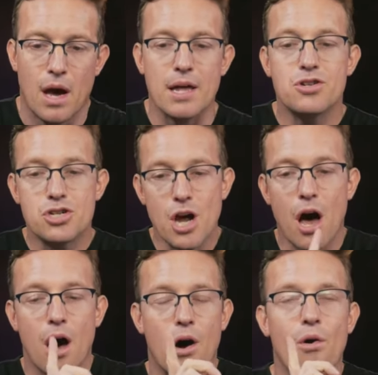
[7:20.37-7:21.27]
And
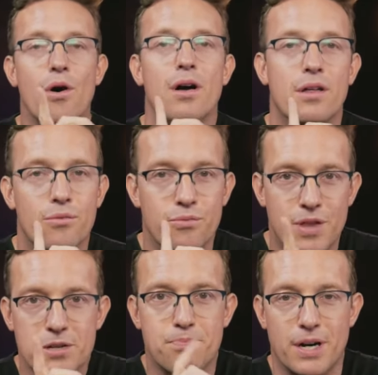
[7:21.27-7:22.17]
so
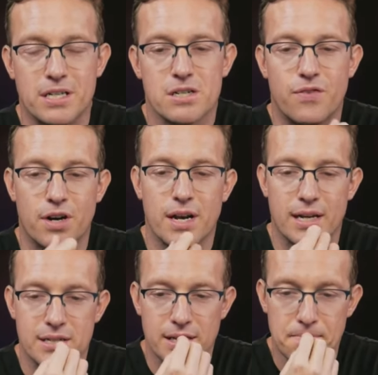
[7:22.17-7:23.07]
this brings us very
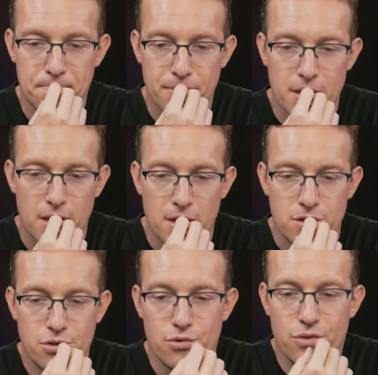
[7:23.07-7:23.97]
nicely
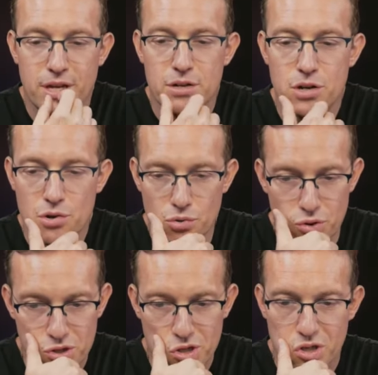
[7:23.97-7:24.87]
to the
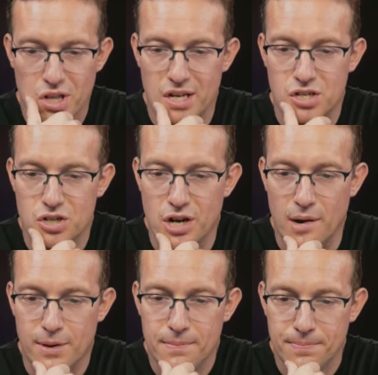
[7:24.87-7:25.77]
news, ladies and
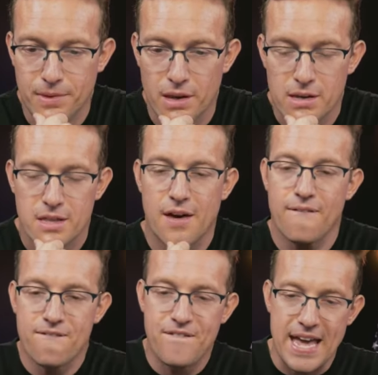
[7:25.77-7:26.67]
gentlemen,
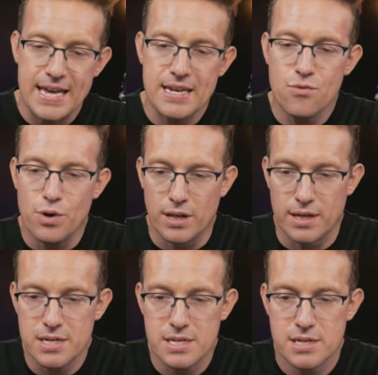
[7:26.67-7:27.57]
that Fani
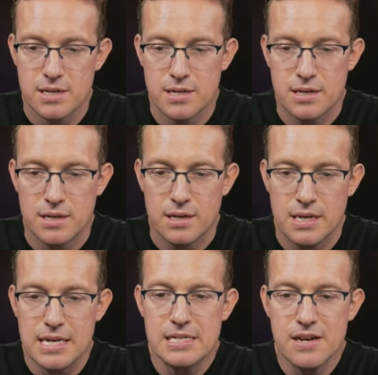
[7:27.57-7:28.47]
Willis
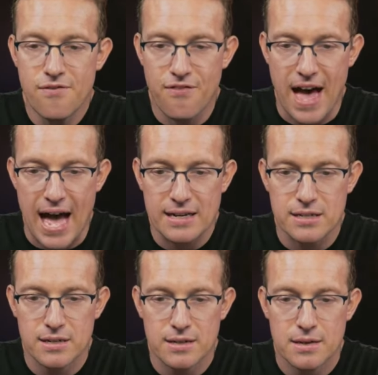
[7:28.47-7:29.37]
is in
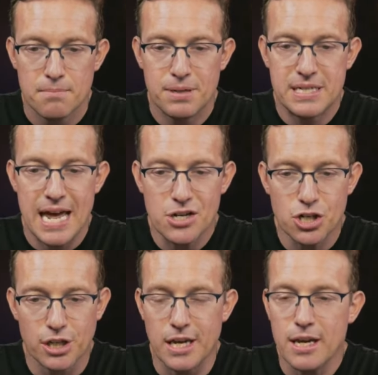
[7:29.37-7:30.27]
fact
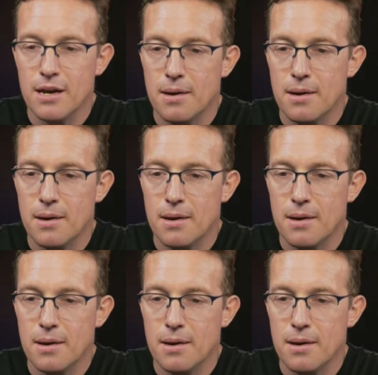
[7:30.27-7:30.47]
potentially